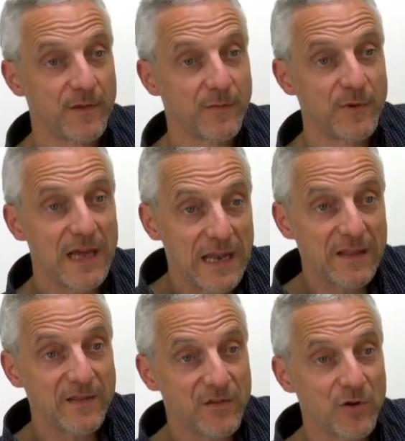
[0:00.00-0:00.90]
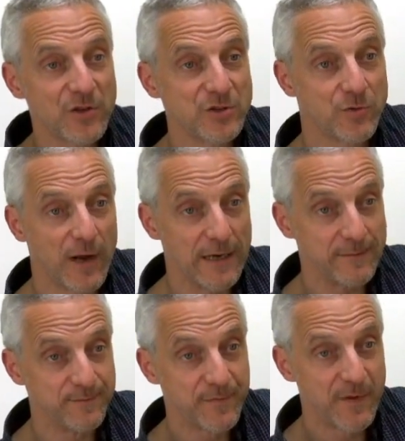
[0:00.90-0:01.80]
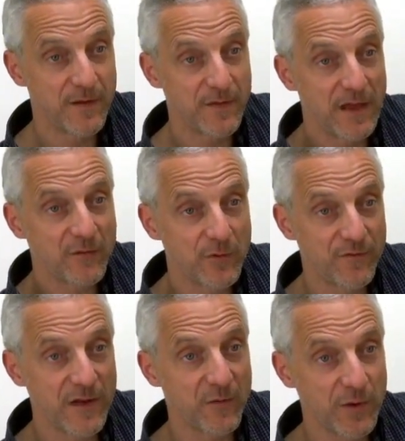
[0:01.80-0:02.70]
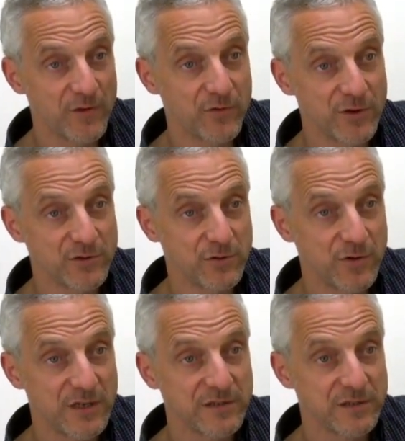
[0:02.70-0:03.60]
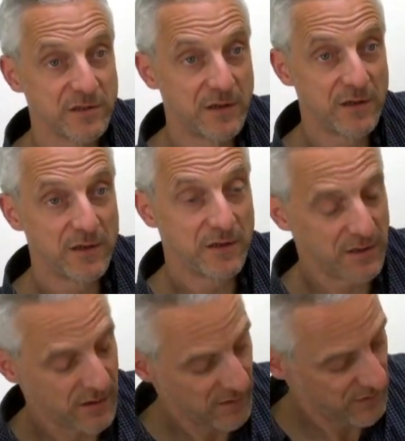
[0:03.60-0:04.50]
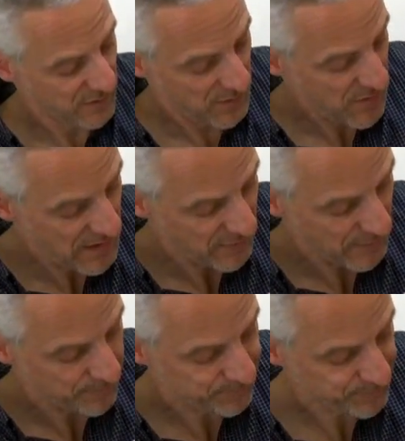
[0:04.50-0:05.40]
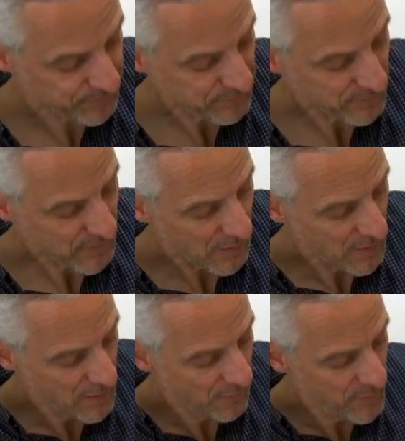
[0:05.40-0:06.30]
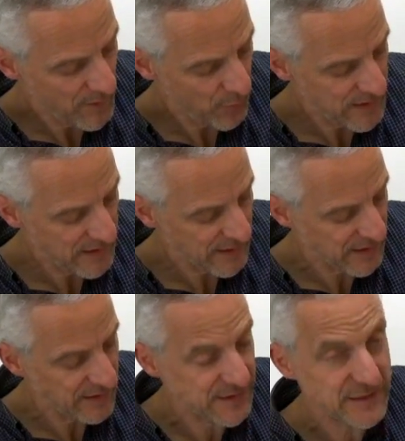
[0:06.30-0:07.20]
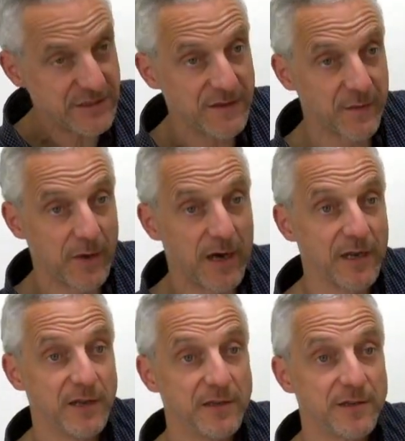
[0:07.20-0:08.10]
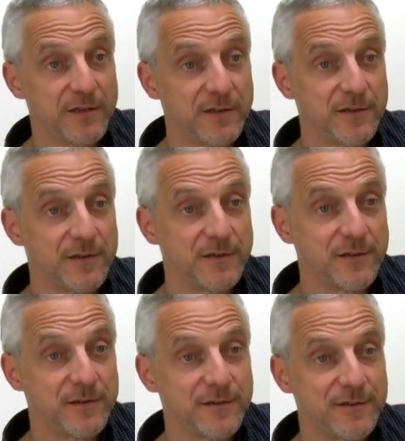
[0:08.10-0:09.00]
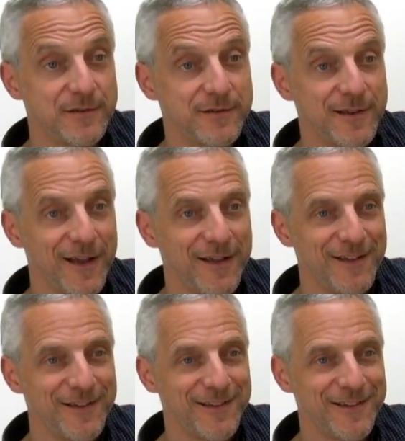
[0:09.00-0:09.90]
We got to get the structure right. And that's where advanced biostructural correction is amazing. From there, we need to condition the body. Okay?